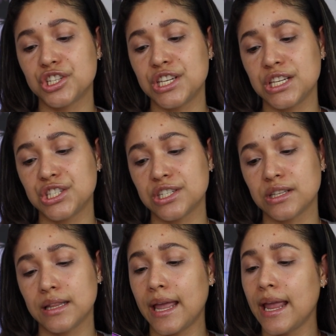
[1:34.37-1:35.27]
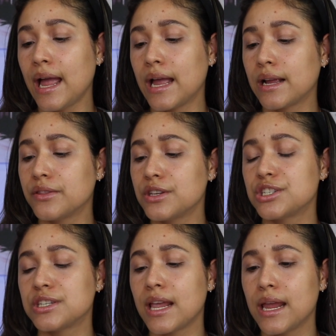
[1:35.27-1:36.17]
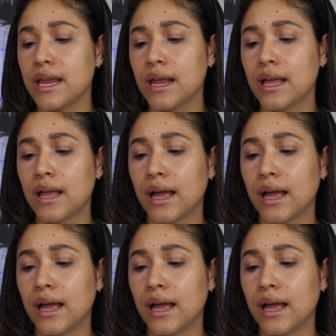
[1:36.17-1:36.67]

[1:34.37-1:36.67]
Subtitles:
Cheek Gelée. I got this shade